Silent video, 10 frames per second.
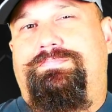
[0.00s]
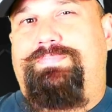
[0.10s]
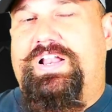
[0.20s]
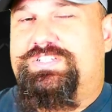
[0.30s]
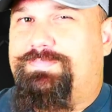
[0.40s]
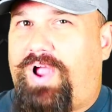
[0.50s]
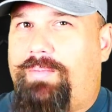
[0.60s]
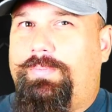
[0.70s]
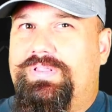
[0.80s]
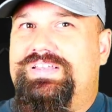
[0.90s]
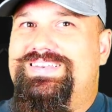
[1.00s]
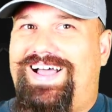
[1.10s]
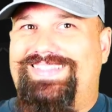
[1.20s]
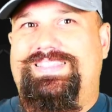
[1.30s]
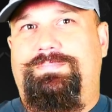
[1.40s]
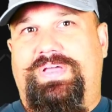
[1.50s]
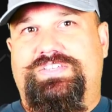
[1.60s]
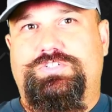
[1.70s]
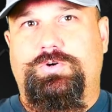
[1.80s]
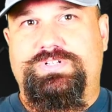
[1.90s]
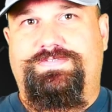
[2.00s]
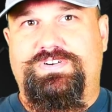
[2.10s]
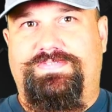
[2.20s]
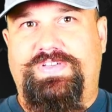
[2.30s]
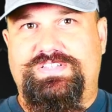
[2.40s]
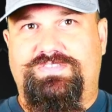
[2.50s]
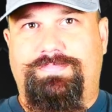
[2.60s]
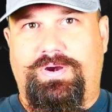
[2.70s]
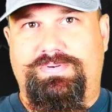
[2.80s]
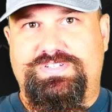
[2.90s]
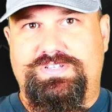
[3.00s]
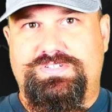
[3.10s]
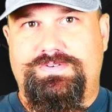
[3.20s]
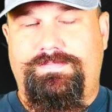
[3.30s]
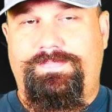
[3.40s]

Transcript: But it's probably not the best choice for defensive purposes.